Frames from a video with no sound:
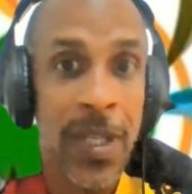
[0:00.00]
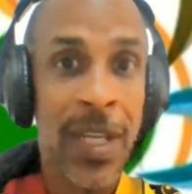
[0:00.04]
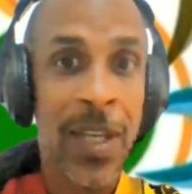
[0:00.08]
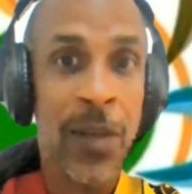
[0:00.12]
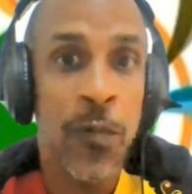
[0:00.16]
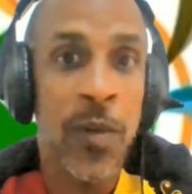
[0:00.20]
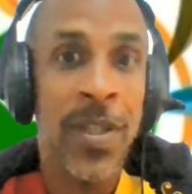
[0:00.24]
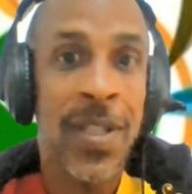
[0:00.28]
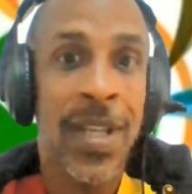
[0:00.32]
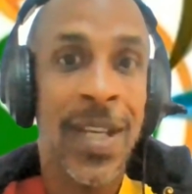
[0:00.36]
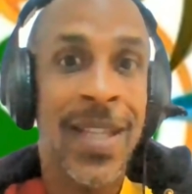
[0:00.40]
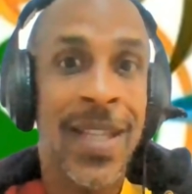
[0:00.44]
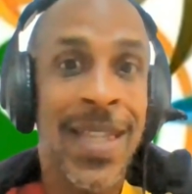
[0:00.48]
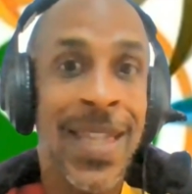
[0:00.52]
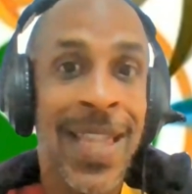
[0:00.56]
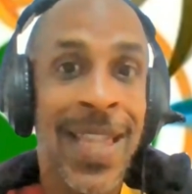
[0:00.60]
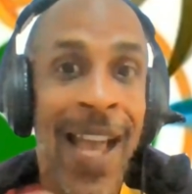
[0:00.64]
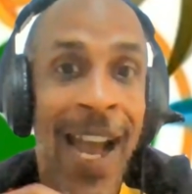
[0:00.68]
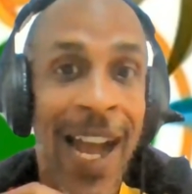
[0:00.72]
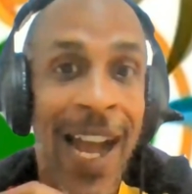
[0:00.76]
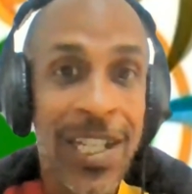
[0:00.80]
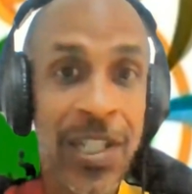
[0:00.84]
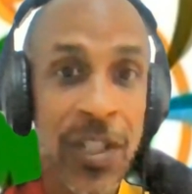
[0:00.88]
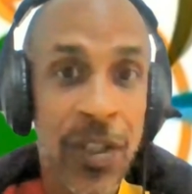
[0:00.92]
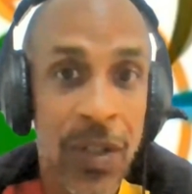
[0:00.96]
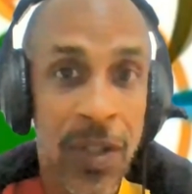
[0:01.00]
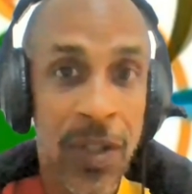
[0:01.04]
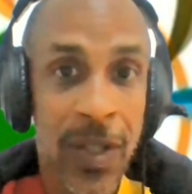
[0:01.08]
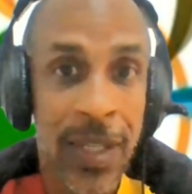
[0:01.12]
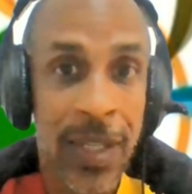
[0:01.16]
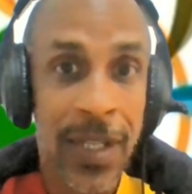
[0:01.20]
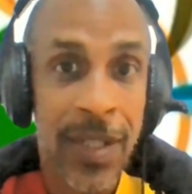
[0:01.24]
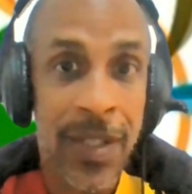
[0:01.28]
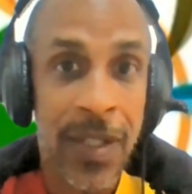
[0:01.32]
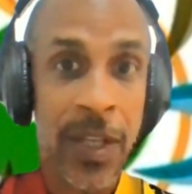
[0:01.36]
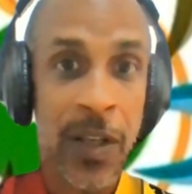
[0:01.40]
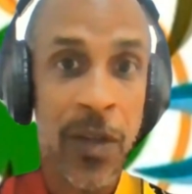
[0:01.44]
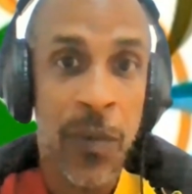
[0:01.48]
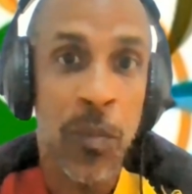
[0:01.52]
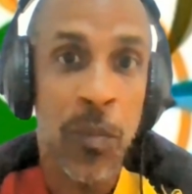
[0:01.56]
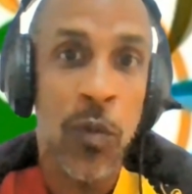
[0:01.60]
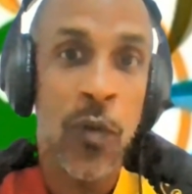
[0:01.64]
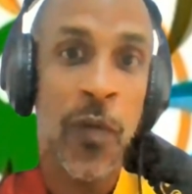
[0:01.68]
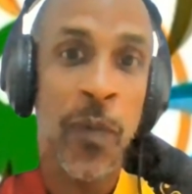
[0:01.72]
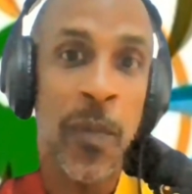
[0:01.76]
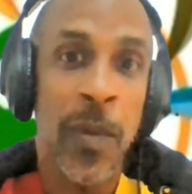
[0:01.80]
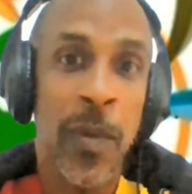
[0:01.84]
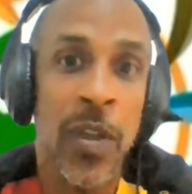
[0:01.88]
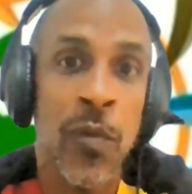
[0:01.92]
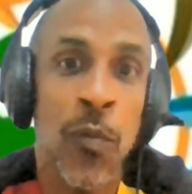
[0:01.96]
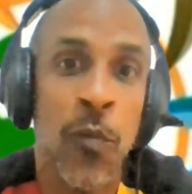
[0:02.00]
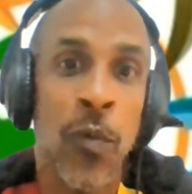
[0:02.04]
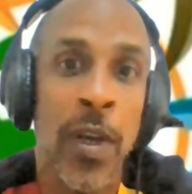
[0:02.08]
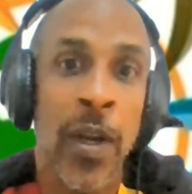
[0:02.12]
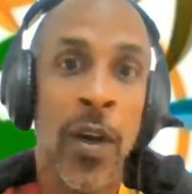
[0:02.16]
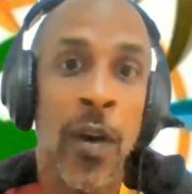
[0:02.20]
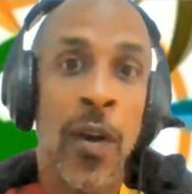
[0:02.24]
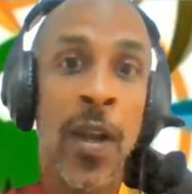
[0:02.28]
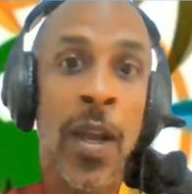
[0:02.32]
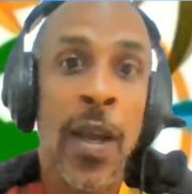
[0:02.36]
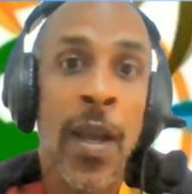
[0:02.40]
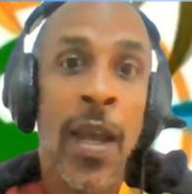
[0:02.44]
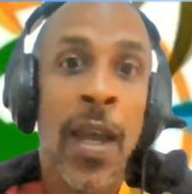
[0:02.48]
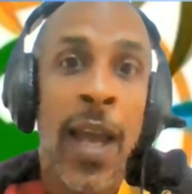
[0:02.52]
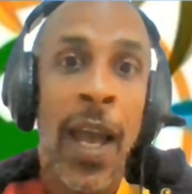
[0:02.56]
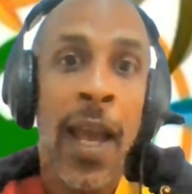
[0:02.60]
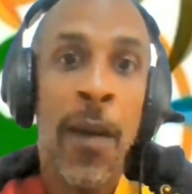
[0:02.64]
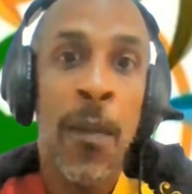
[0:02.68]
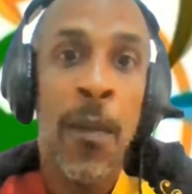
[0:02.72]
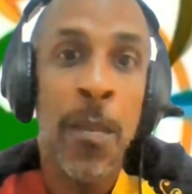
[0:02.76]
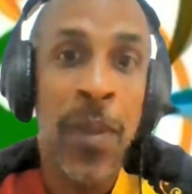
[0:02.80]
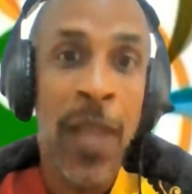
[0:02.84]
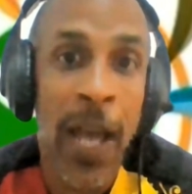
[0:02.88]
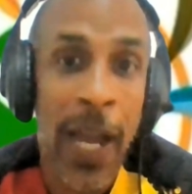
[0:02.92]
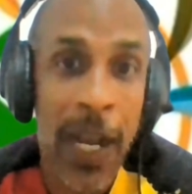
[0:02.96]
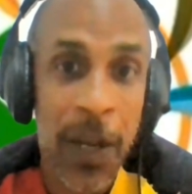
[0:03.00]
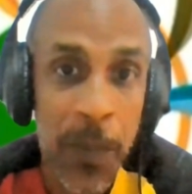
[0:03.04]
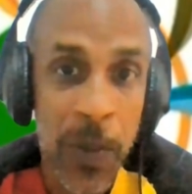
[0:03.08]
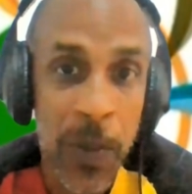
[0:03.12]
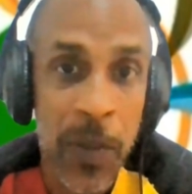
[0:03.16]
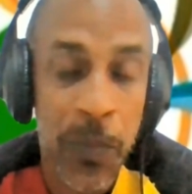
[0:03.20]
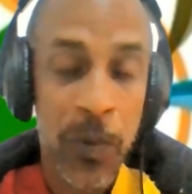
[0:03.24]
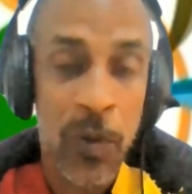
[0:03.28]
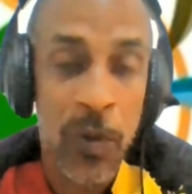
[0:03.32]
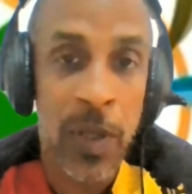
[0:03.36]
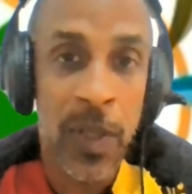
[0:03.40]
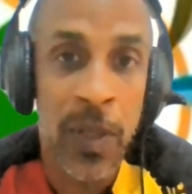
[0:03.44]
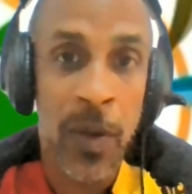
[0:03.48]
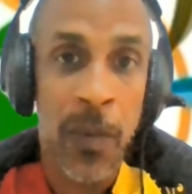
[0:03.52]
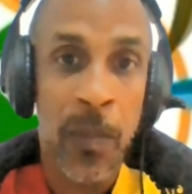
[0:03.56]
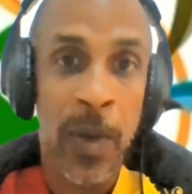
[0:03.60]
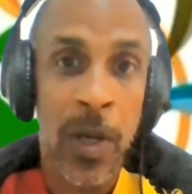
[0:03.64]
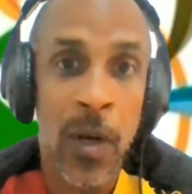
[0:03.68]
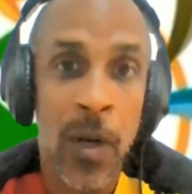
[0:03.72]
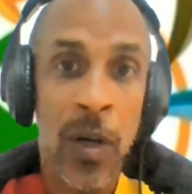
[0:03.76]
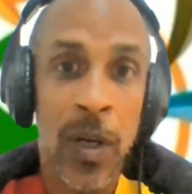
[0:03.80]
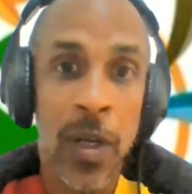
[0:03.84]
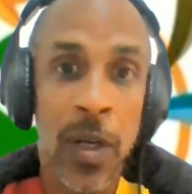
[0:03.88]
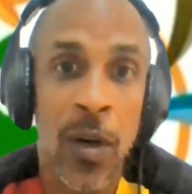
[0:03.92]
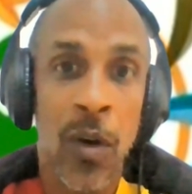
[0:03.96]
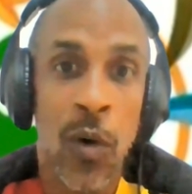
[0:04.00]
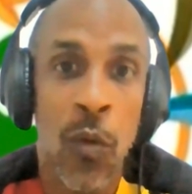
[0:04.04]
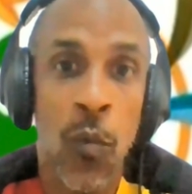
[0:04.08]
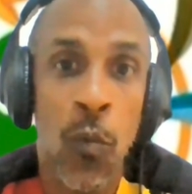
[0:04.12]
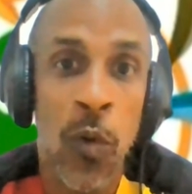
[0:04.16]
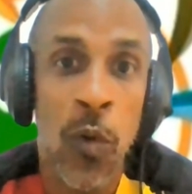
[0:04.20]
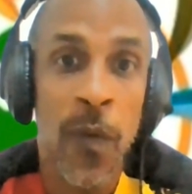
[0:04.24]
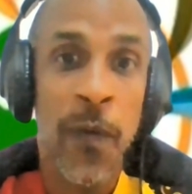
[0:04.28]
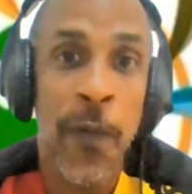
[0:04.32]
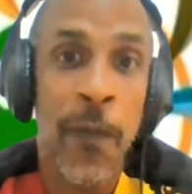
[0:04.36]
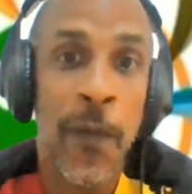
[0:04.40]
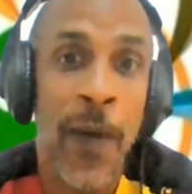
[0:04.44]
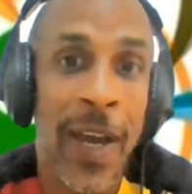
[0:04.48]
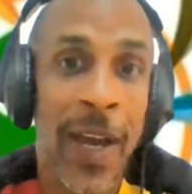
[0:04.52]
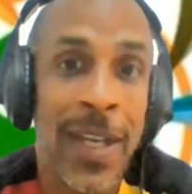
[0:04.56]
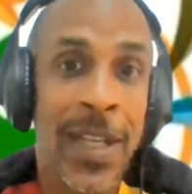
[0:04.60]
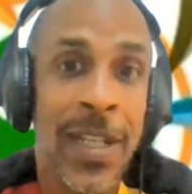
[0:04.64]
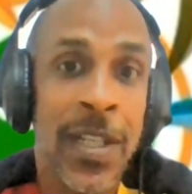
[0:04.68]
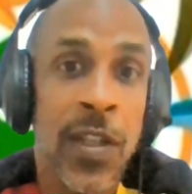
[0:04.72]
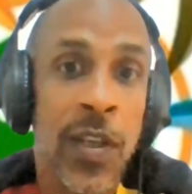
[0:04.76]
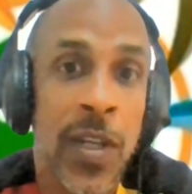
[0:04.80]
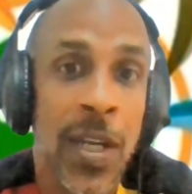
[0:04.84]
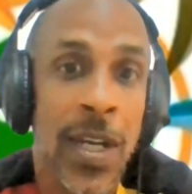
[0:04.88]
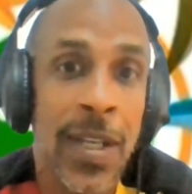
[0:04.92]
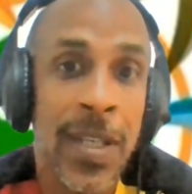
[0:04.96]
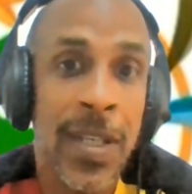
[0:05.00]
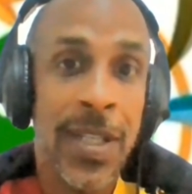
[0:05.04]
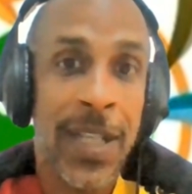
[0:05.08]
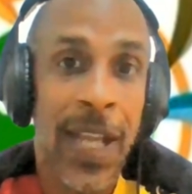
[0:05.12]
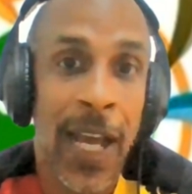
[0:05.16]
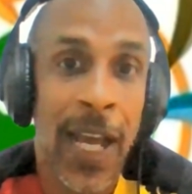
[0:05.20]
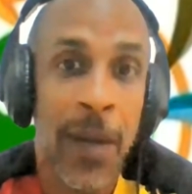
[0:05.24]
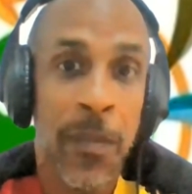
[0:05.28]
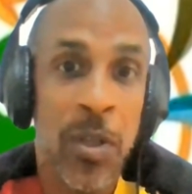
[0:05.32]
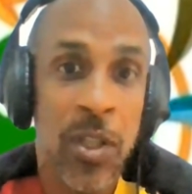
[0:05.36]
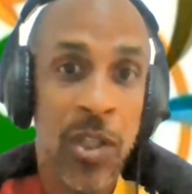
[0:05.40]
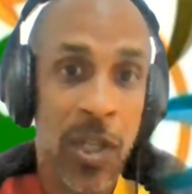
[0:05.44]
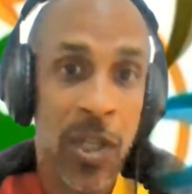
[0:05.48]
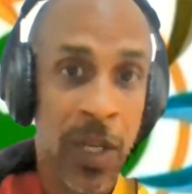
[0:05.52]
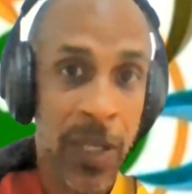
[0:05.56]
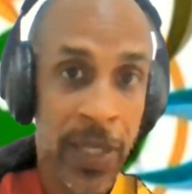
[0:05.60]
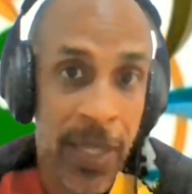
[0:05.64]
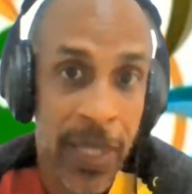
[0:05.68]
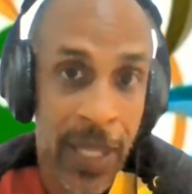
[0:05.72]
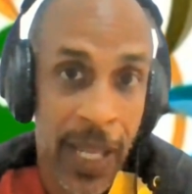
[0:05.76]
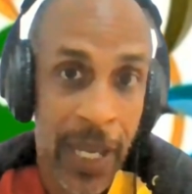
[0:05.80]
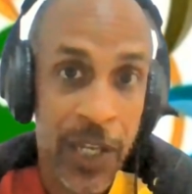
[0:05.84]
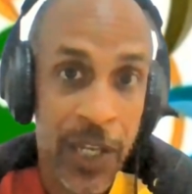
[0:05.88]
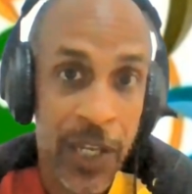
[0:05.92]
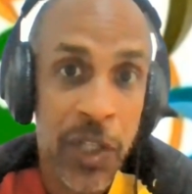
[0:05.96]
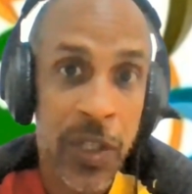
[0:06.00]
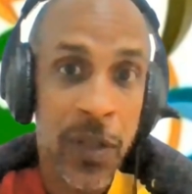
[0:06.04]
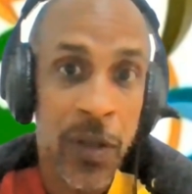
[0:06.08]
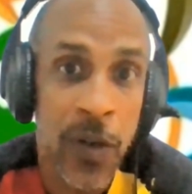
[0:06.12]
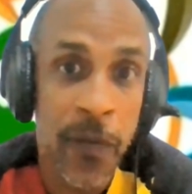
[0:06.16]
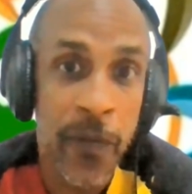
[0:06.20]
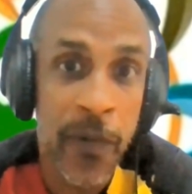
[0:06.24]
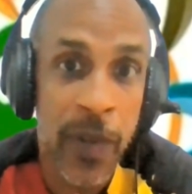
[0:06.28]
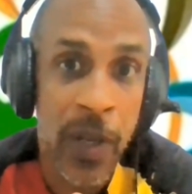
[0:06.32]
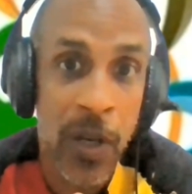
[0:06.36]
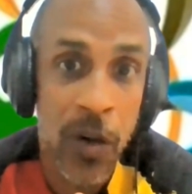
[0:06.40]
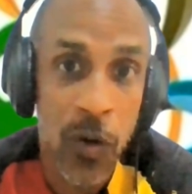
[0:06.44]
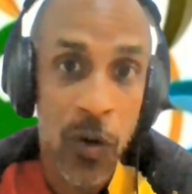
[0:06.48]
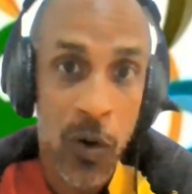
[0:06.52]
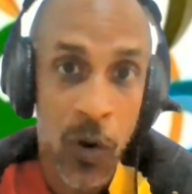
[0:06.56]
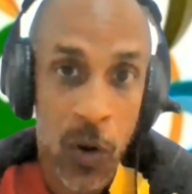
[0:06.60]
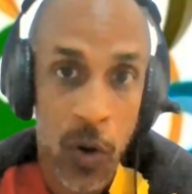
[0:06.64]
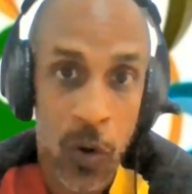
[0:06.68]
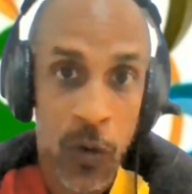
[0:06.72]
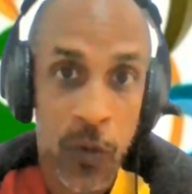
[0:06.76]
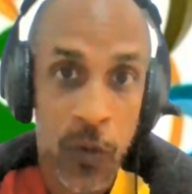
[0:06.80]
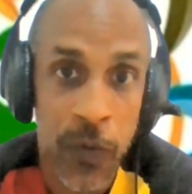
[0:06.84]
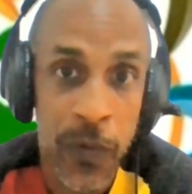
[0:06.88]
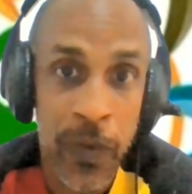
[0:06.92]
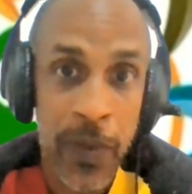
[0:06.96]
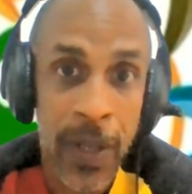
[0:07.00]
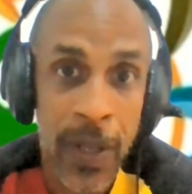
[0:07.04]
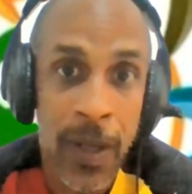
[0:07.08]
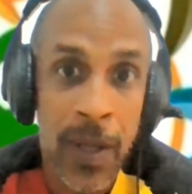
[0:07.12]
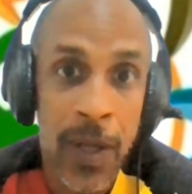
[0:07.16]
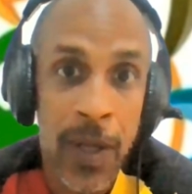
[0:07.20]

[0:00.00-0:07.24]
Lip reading: It was a nationalistic movement where Black people in America were fighting to establish a nation of their own